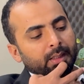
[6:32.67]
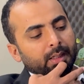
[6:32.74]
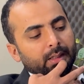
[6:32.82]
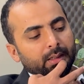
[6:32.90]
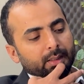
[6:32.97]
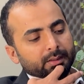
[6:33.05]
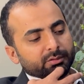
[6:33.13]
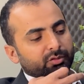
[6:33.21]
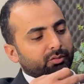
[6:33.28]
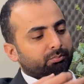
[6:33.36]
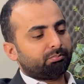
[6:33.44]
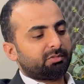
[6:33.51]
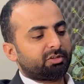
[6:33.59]

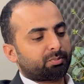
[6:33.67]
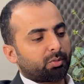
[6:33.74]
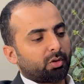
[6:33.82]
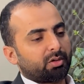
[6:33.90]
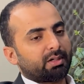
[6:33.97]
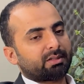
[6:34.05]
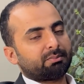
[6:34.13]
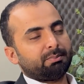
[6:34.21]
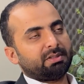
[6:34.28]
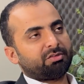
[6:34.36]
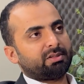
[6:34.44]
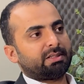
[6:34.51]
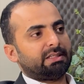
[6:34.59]
So this product
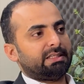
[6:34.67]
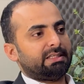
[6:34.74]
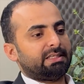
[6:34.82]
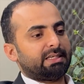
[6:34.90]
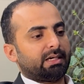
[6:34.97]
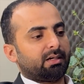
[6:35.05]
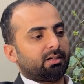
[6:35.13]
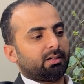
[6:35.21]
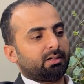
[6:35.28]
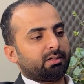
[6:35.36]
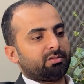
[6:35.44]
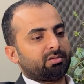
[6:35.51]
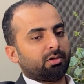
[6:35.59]
basically
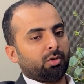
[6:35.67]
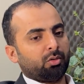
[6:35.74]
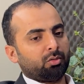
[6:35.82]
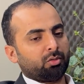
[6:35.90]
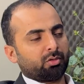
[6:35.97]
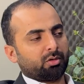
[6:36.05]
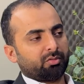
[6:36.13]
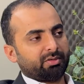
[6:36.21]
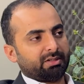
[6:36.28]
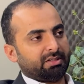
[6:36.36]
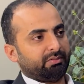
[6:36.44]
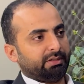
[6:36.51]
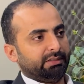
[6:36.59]
is a holographic
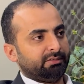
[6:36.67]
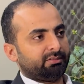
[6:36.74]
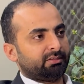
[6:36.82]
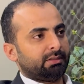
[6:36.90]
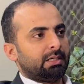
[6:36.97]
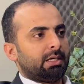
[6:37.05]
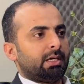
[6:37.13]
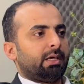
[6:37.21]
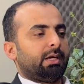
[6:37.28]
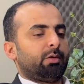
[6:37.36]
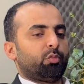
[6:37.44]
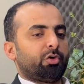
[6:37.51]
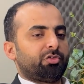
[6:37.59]
device,
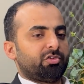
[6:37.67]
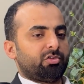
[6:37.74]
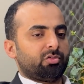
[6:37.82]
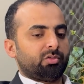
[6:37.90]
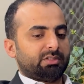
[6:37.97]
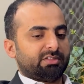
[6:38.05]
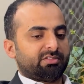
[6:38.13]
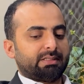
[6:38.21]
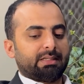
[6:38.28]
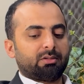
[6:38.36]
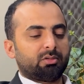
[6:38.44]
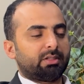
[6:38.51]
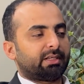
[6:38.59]
and what you do is
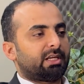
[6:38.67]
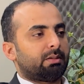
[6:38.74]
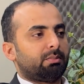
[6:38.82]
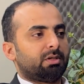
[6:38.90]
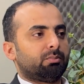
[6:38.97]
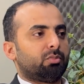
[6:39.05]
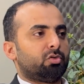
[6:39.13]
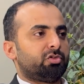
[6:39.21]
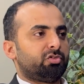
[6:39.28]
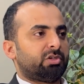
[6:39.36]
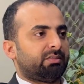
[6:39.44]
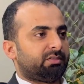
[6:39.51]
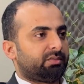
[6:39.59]
that on the gaming board
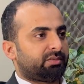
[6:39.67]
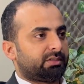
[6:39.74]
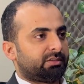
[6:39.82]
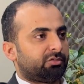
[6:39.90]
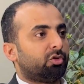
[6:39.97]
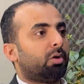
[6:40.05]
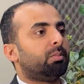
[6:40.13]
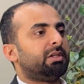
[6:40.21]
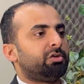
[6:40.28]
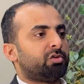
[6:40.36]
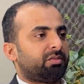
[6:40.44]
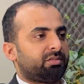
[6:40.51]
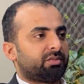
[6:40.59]
you have different. Normally
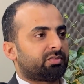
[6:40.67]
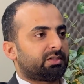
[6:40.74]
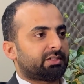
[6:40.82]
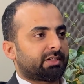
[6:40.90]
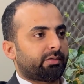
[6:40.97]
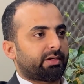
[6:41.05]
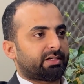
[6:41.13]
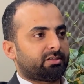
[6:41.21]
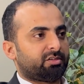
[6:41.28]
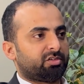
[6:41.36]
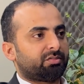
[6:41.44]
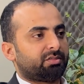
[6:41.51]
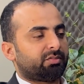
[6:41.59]
you have different
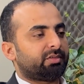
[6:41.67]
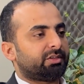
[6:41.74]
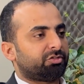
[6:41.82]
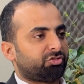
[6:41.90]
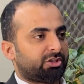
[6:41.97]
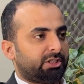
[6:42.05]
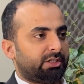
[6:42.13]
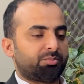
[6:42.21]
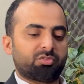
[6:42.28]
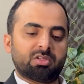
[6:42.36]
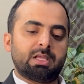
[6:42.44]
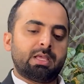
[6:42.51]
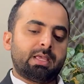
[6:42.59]
characters of different
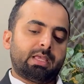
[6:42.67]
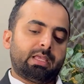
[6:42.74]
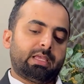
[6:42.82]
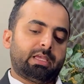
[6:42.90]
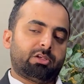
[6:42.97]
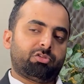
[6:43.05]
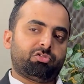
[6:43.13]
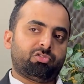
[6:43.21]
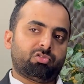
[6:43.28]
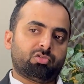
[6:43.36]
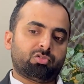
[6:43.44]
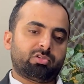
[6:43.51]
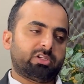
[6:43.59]
shapes, and
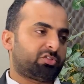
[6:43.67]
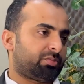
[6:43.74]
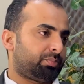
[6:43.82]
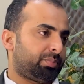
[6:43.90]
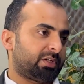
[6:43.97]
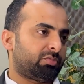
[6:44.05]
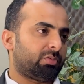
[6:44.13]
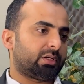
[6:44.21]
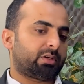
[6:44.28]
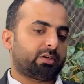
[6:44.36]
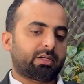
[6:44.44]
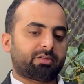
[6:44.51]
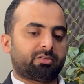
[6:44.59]
you just pick one
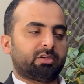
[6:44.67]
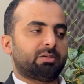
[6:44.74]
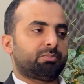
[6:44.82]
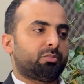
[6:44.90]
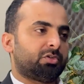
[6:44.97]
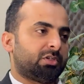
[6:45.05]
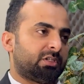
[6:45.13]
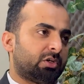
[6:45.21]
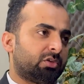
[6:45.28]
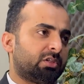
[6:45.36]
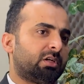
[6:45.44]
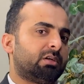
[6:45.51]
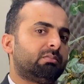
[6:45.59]
character and put it
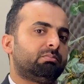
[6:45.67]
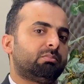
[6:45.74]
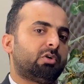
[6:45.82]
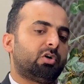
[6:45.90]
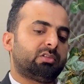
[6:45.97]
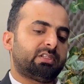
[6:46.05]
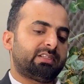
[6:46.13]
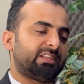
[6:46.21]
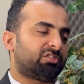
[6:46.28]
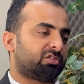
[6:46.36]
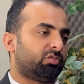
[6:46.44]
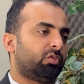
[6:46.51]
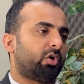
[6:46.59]
on the
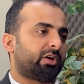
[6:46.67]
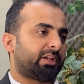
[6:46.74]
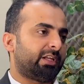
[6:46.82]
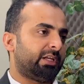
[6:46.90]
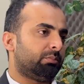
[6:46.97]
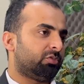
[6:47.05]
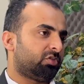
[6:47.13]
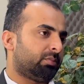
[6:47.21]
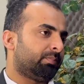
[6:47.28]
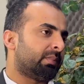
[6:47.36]
desk war games.